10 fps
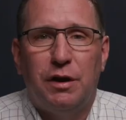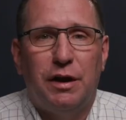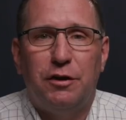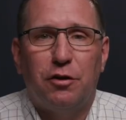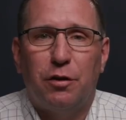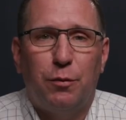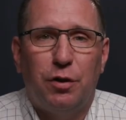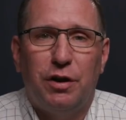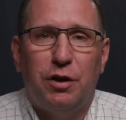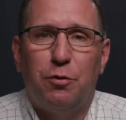in your
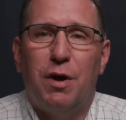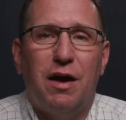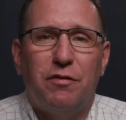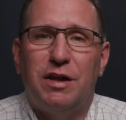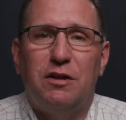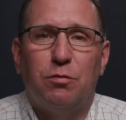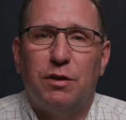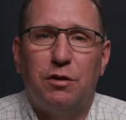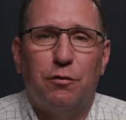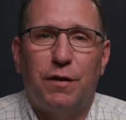community, you have needs
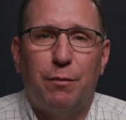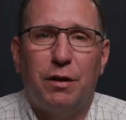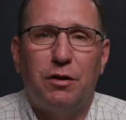within your family,